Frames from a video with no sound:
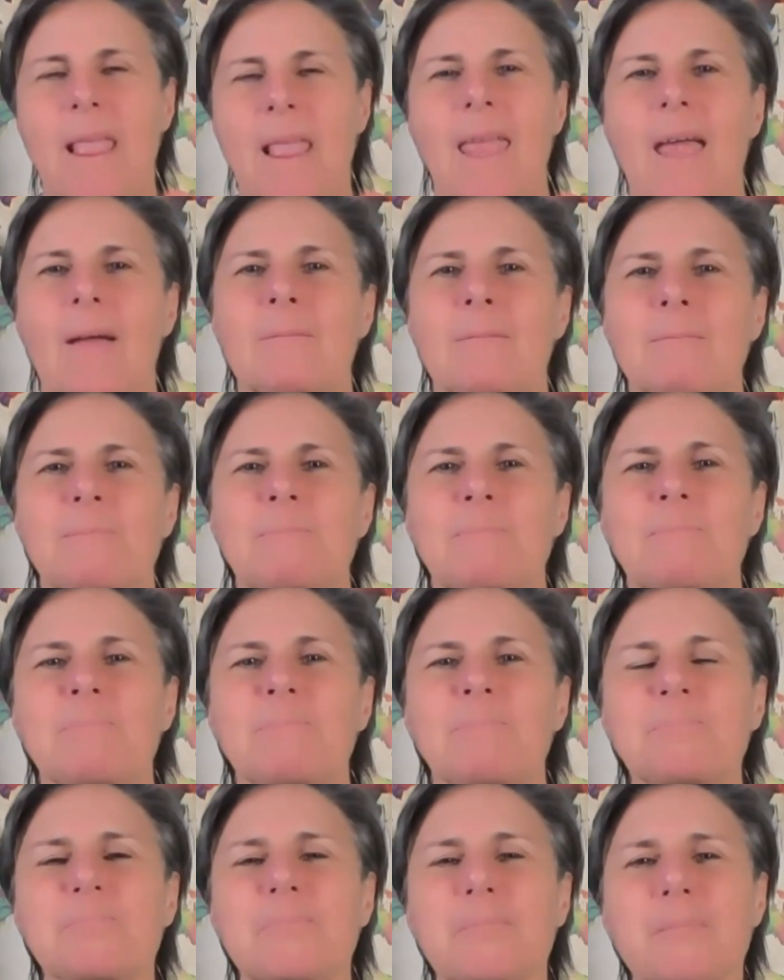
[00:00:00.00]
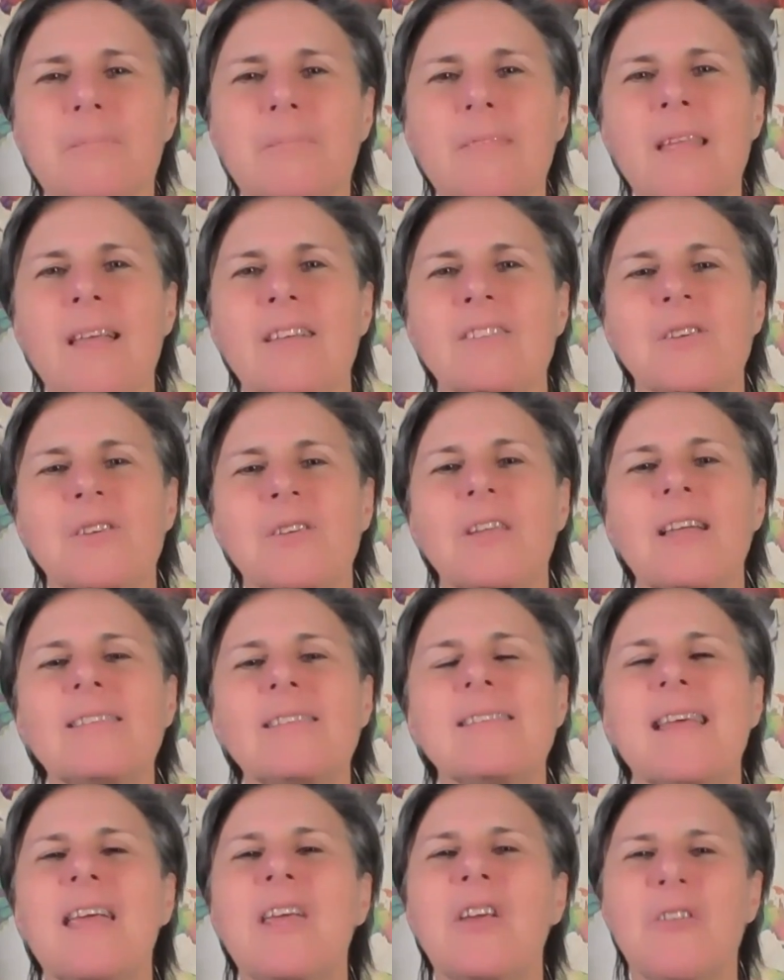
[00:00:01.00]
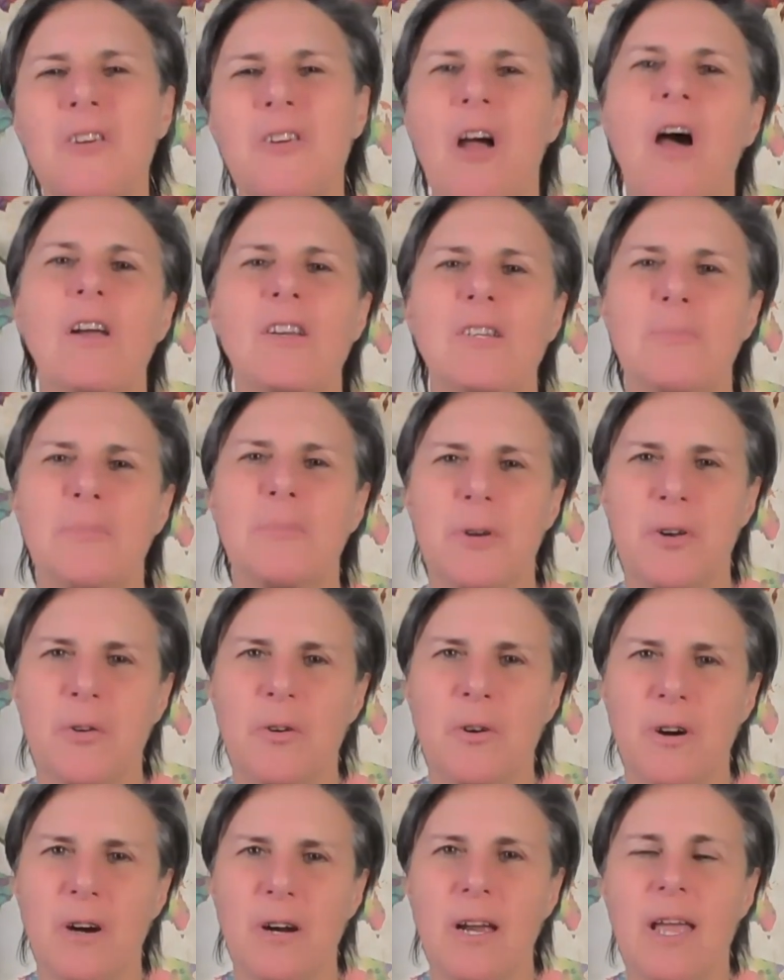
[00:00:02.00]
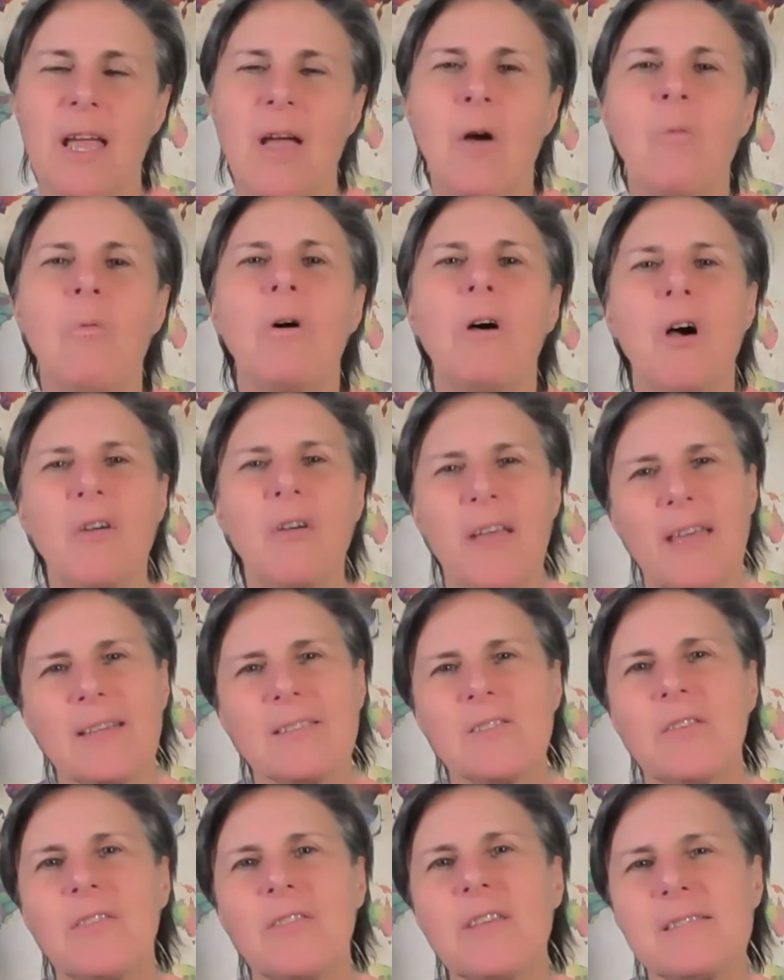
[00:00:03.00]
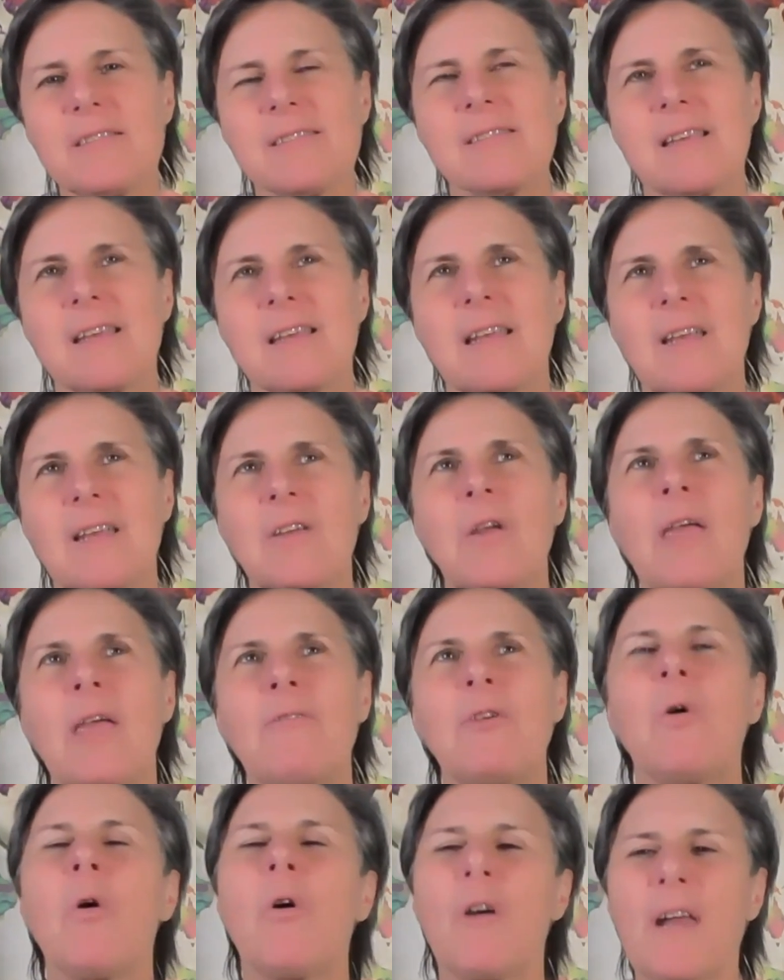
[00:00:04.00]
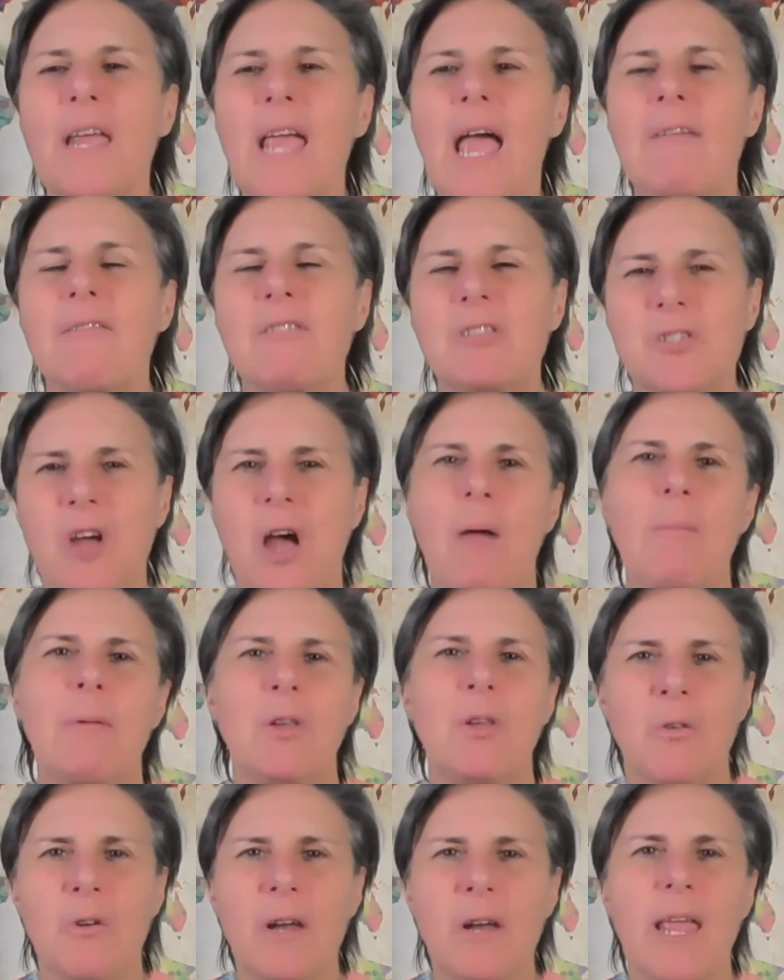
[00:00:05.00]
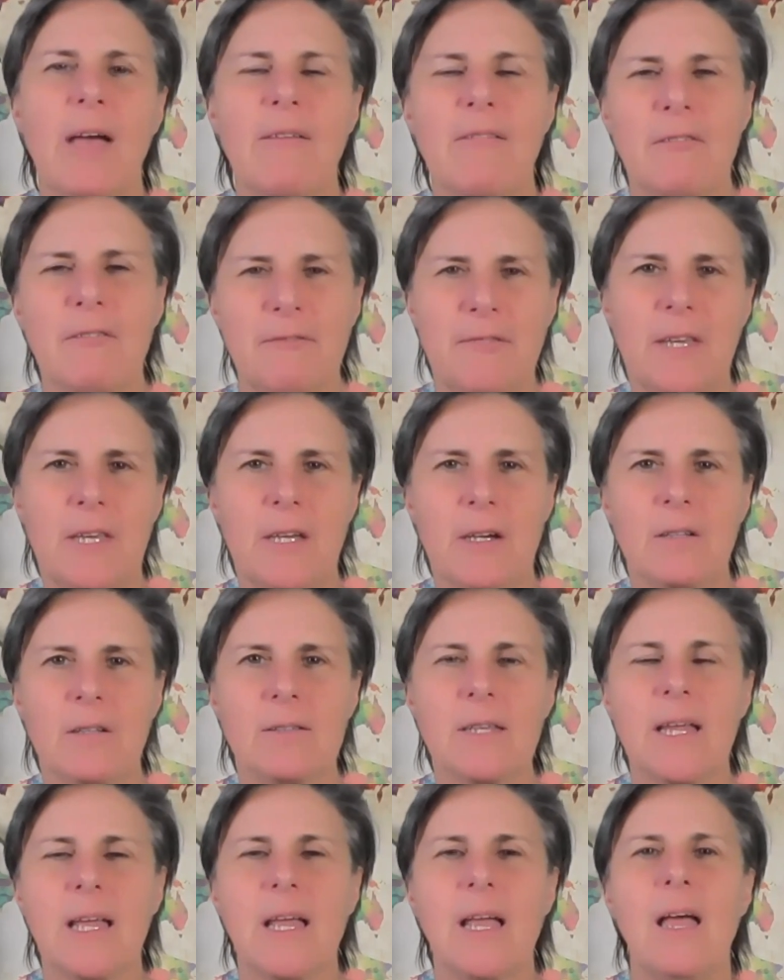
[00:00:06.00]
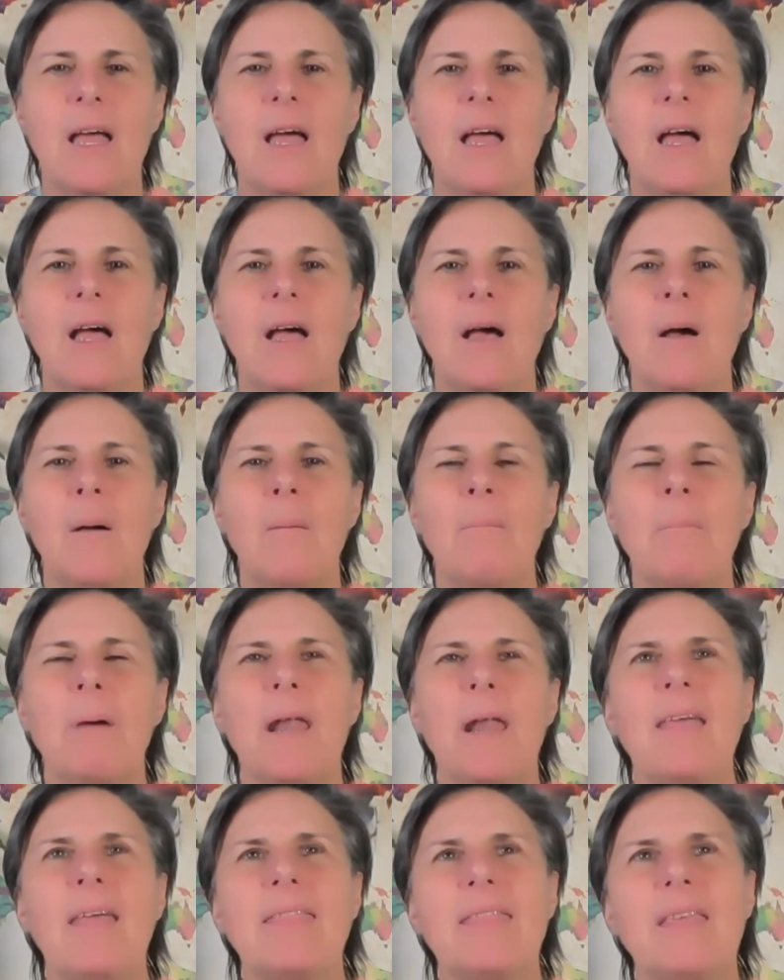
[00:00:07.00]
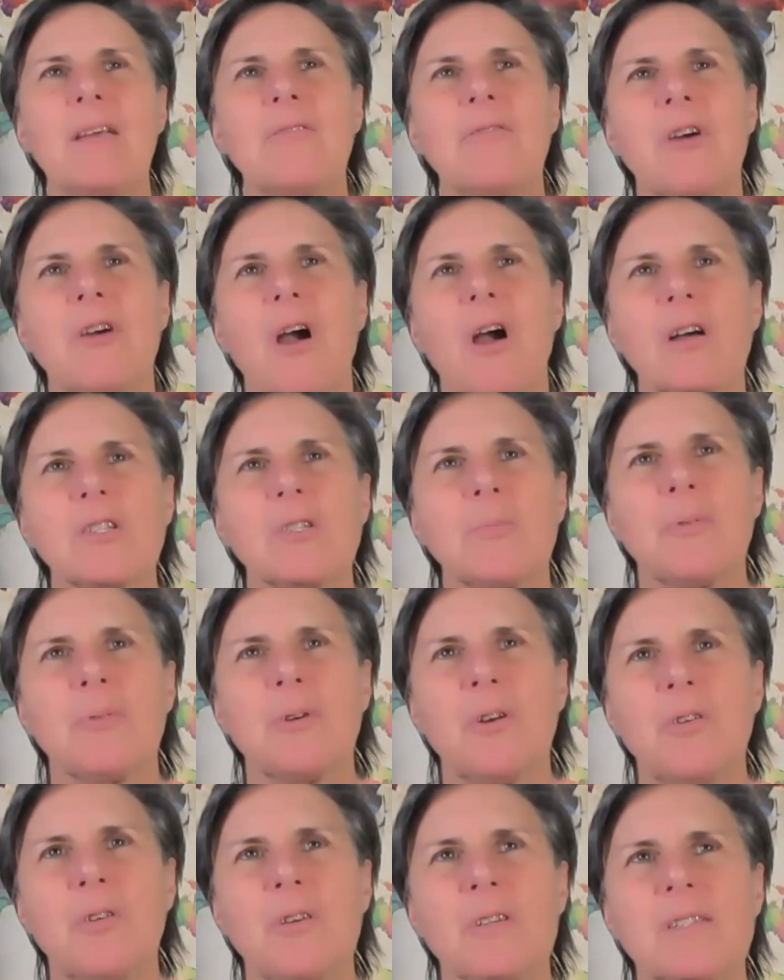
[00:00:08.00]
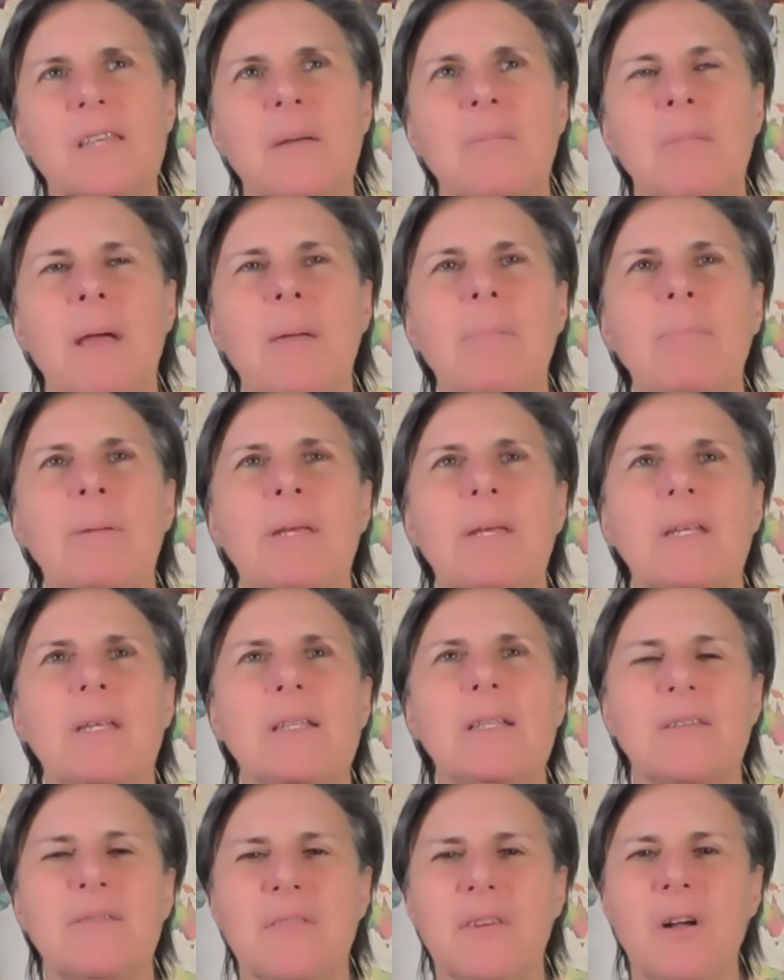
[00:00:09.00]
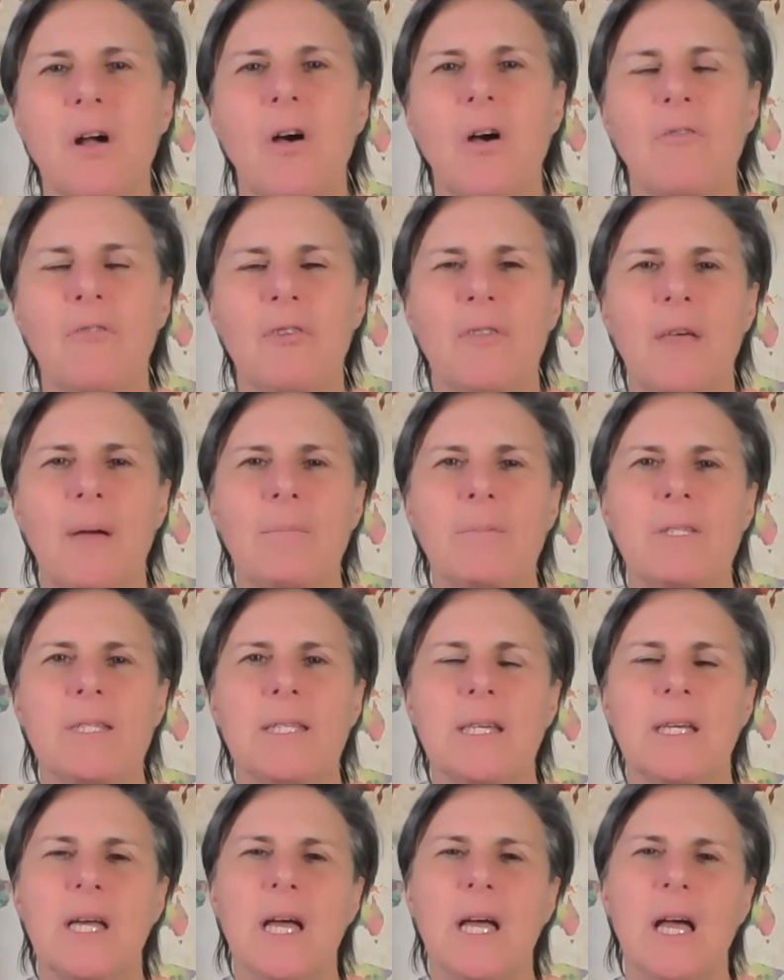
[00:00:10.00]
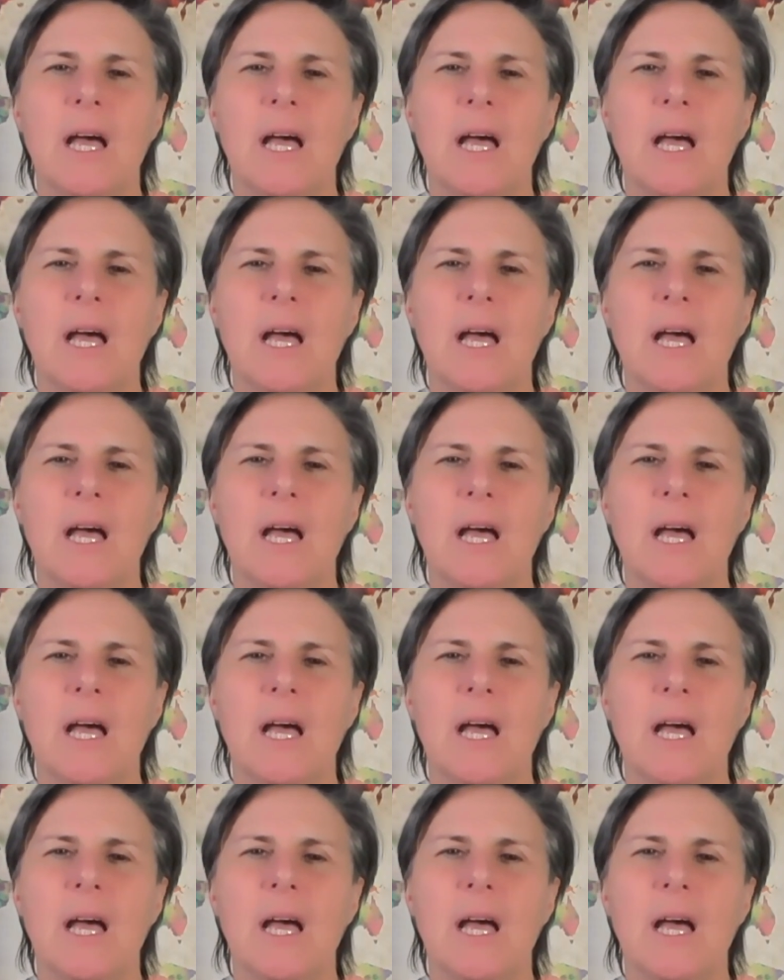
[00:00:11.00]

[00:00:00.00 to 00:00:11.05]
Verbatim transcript: Yeah. So let's say you're an entrepreneur. Well, okay. So this is if you already have a job and you already have a field. But I think for entrepreneurs, it might be difficult for them to